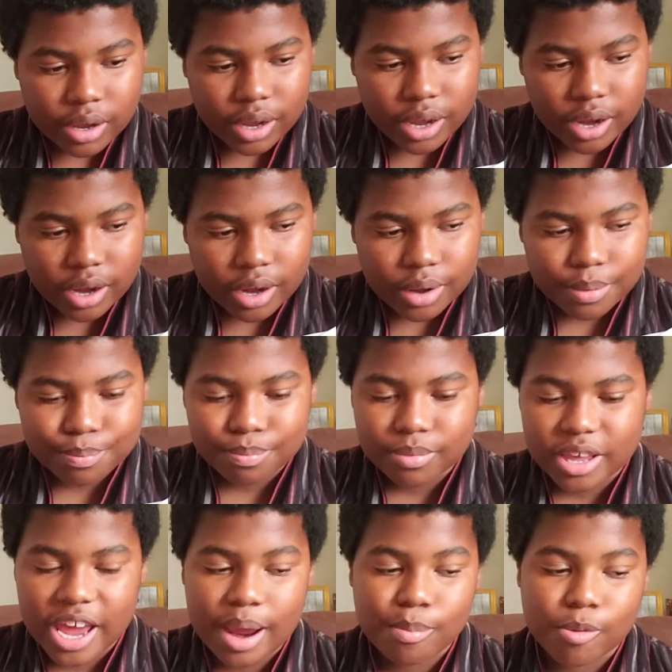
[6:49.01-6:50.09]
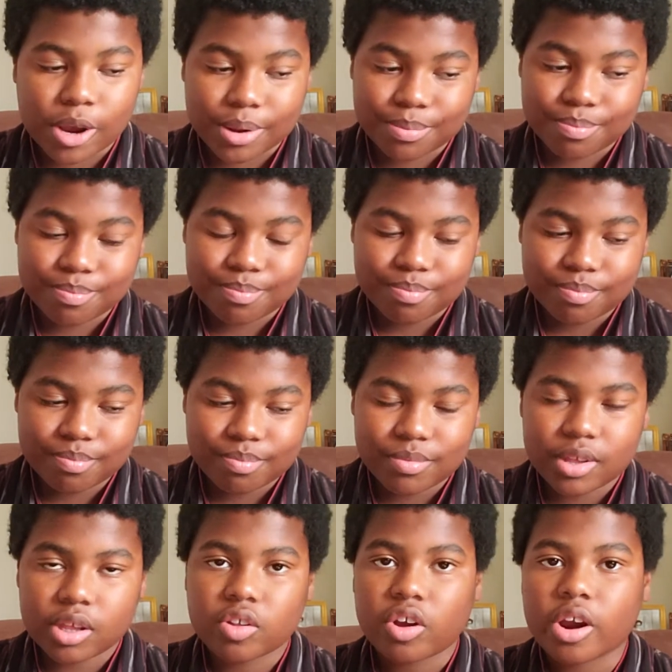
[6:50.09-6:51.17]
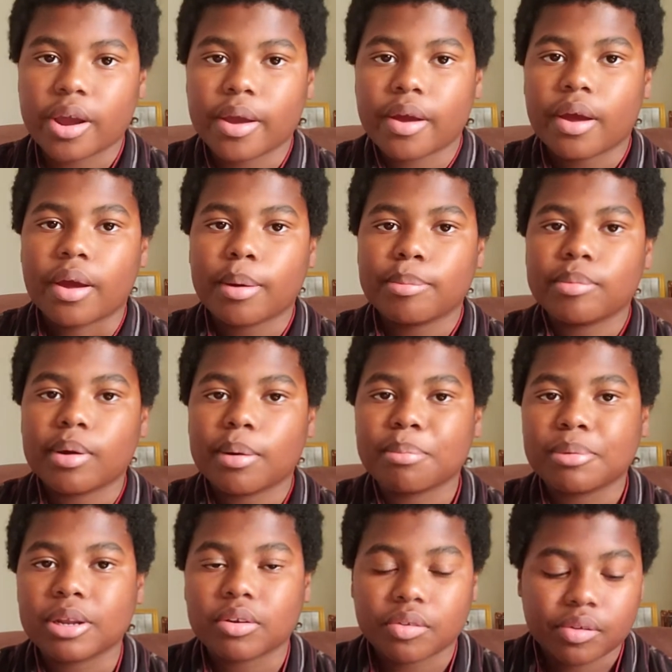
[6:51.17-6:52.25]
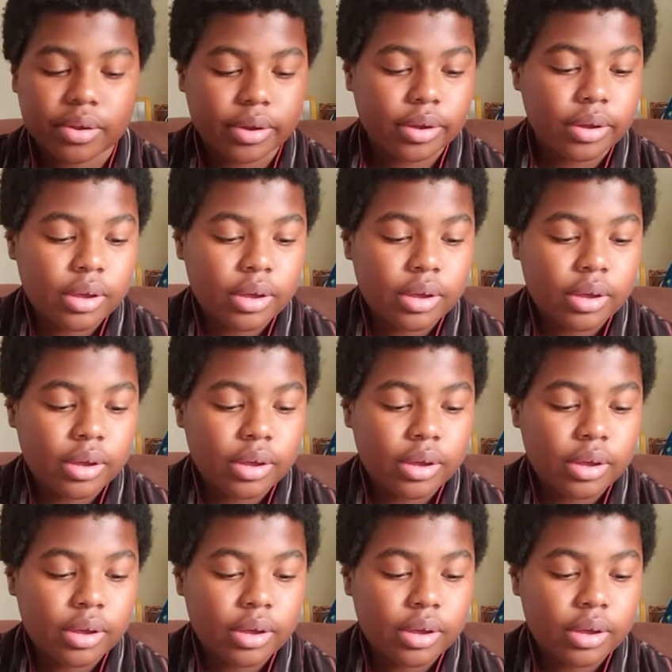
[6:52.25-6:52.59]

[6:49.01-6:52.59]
uh, camera. Sorry, I'm sick.